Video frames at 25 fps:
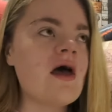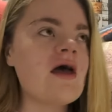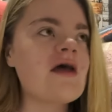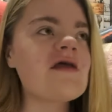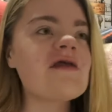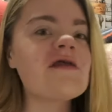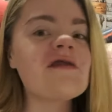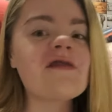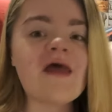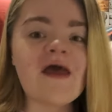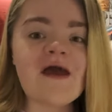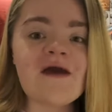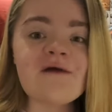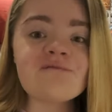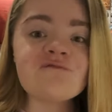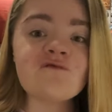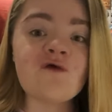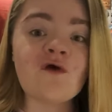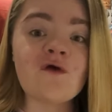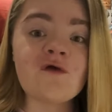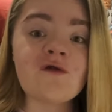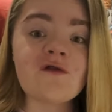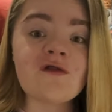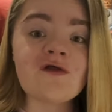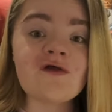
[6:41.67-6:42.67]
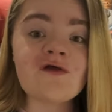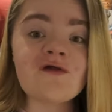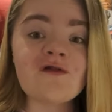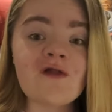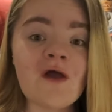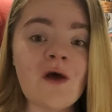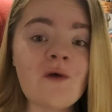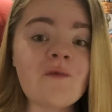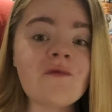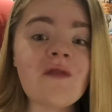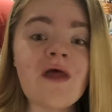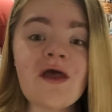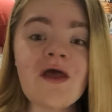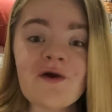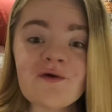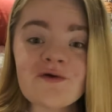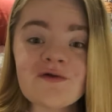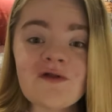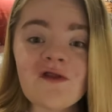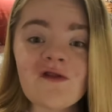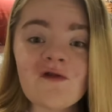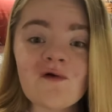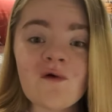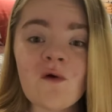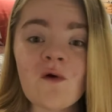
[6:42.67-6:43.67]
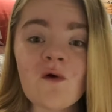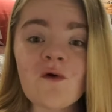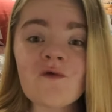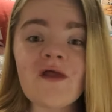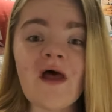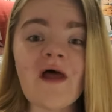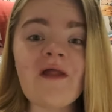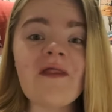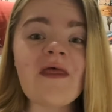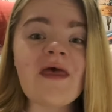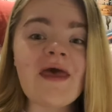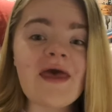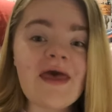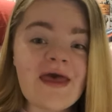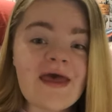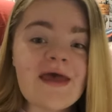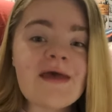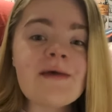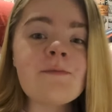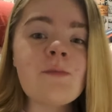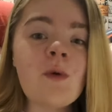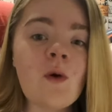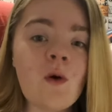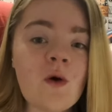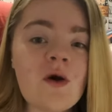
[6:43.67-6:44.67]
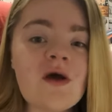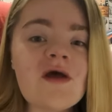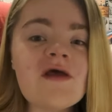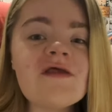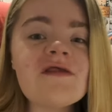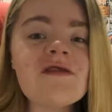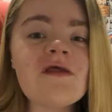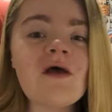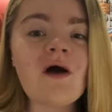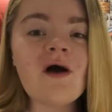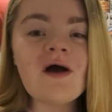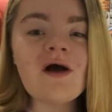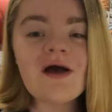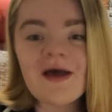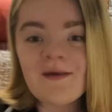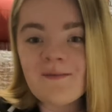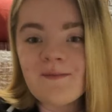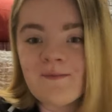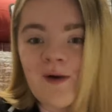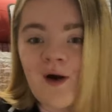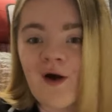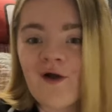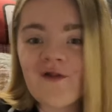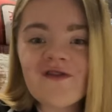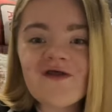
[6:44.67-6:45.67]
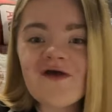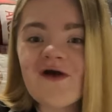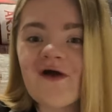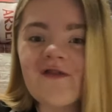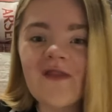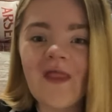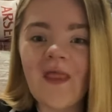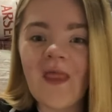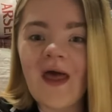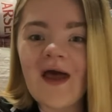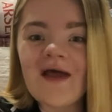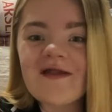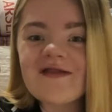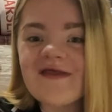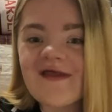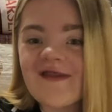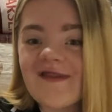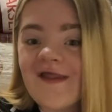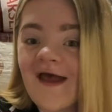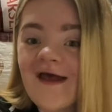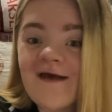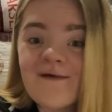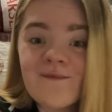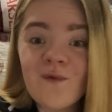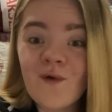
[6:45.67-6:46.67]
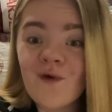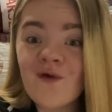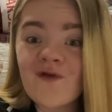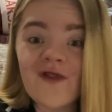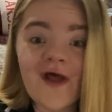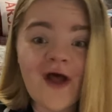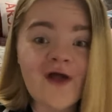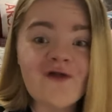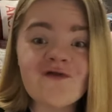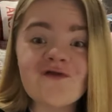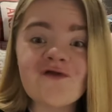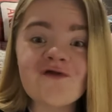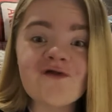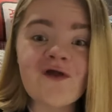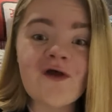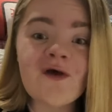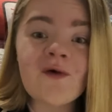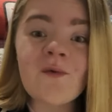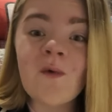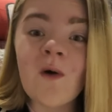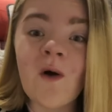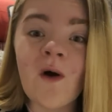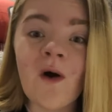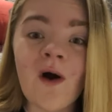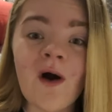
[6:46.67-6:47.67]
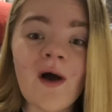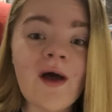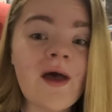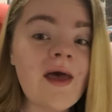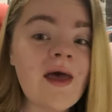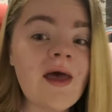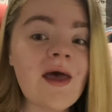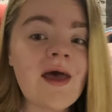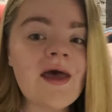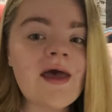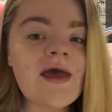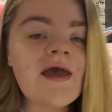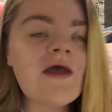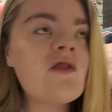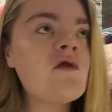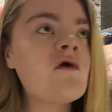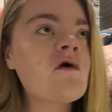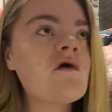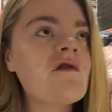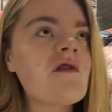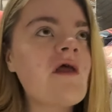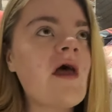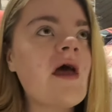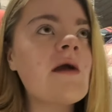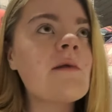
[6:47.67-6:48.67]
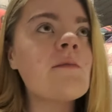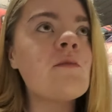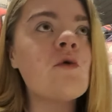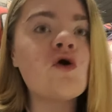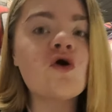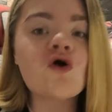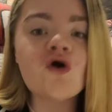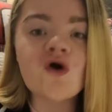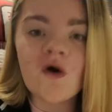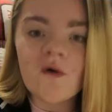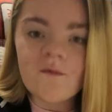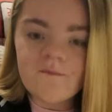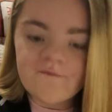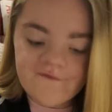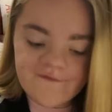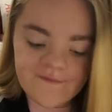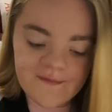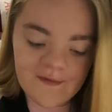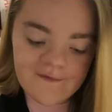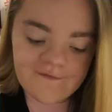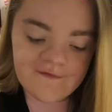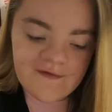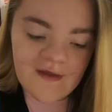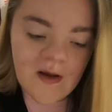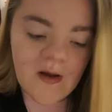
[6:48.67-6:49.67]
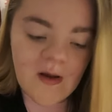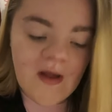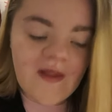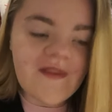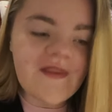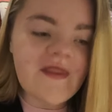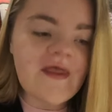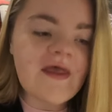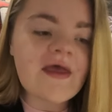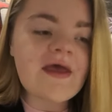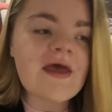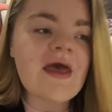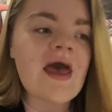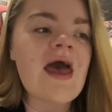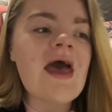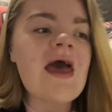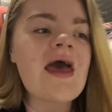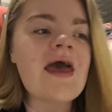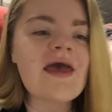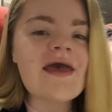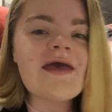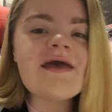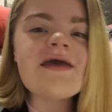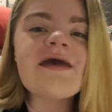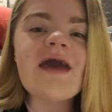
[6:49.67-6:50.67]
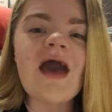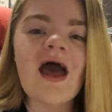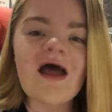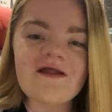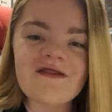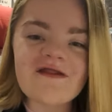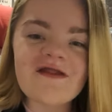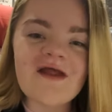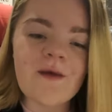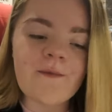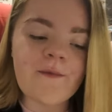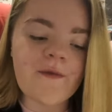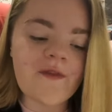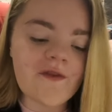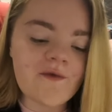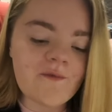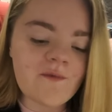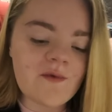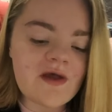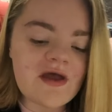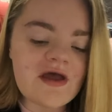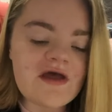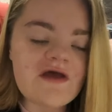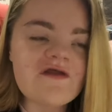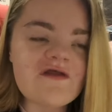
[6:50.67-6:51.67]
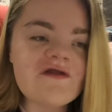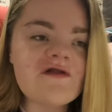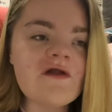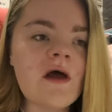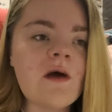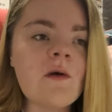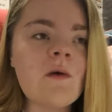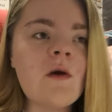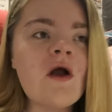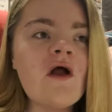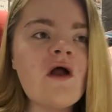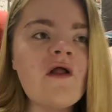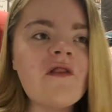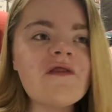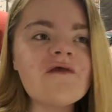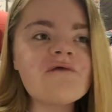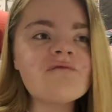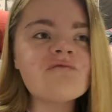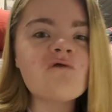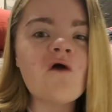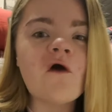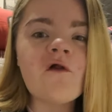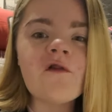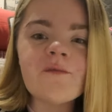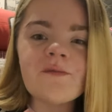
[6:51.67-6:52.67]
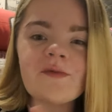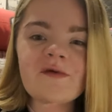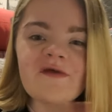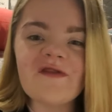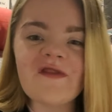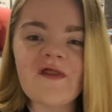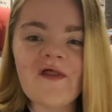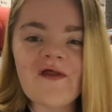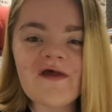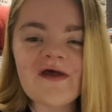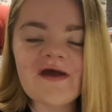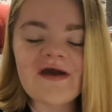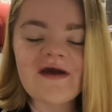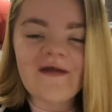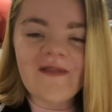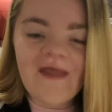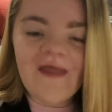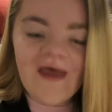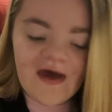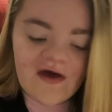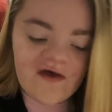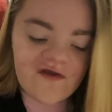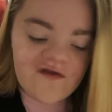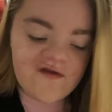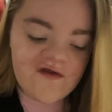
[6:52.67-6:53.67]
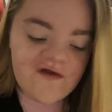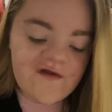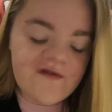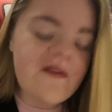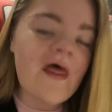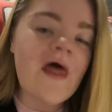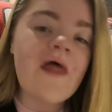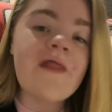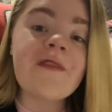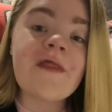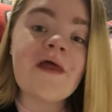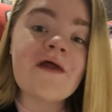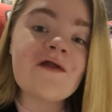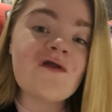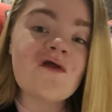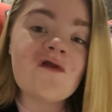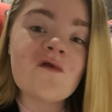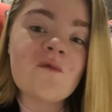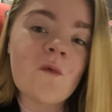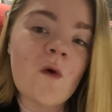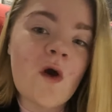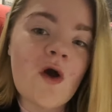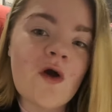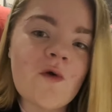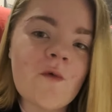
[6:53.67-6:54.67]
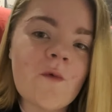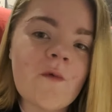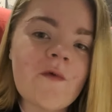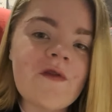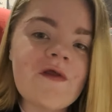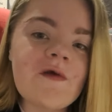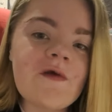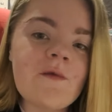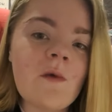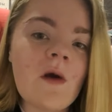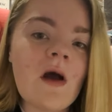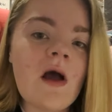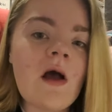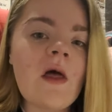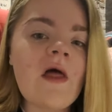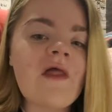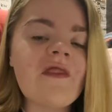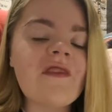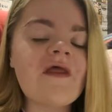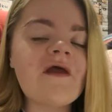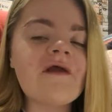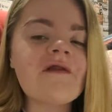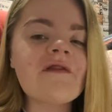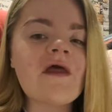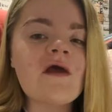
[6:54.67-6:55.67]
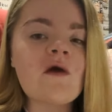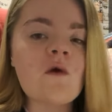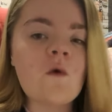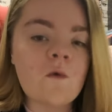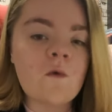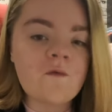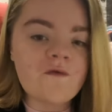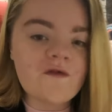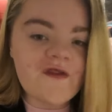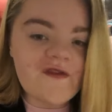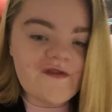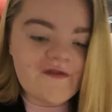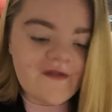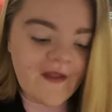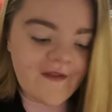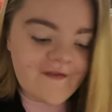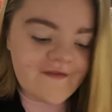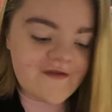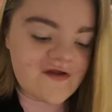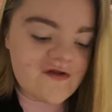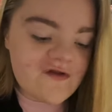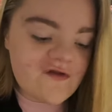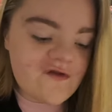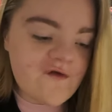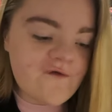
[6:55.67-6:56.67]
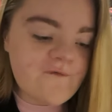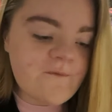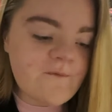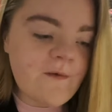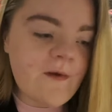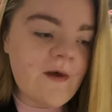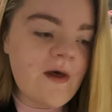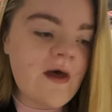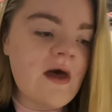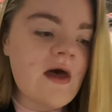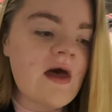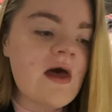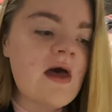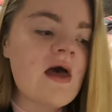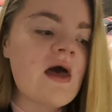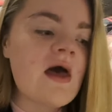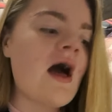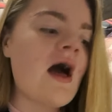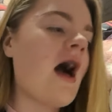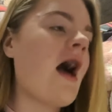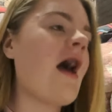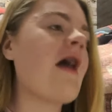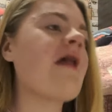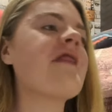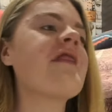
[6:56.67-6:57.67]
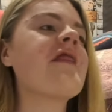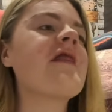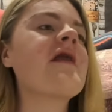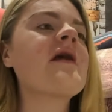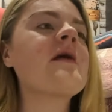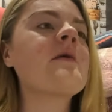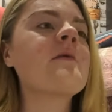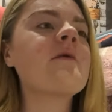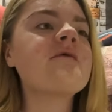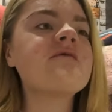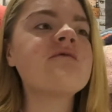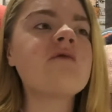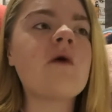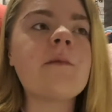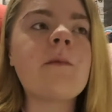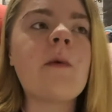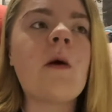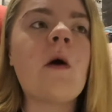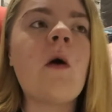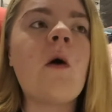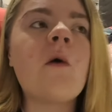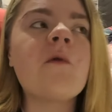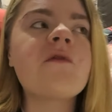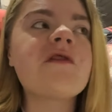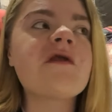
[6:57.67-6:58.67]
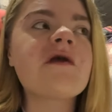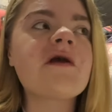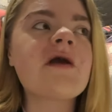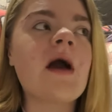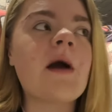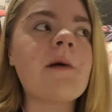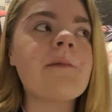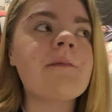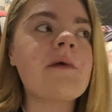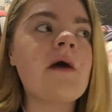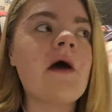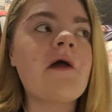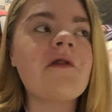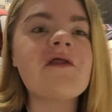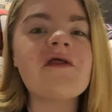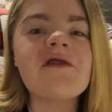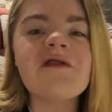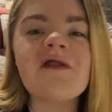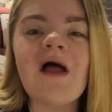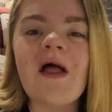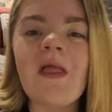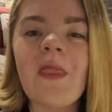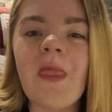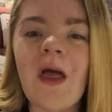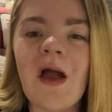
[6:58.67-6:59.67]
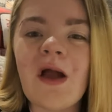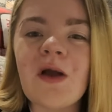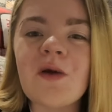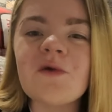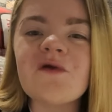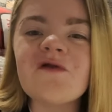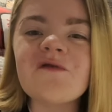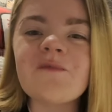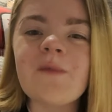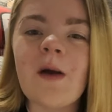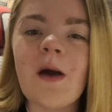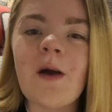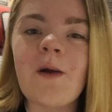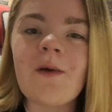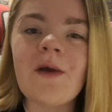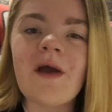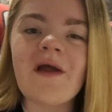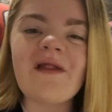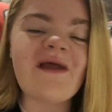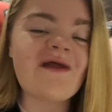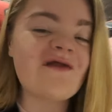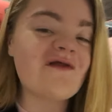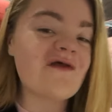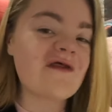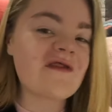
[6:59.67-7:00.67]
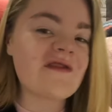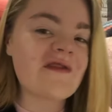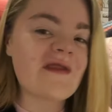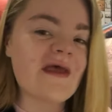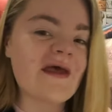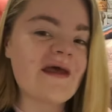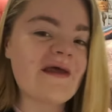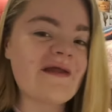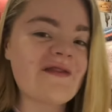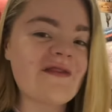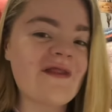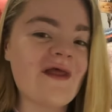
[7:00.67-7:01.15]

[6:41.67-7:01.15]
saved us. You know, they could have scored, and he put his body on the line to save us. And you know what? He looks like more comfortable now. I think he gets David Luiz. You know, they've got the Brazilian connection. They just work really well. I think they understand each other. I think with Rob Holding and Gabriel, there's that language barrier, and I just think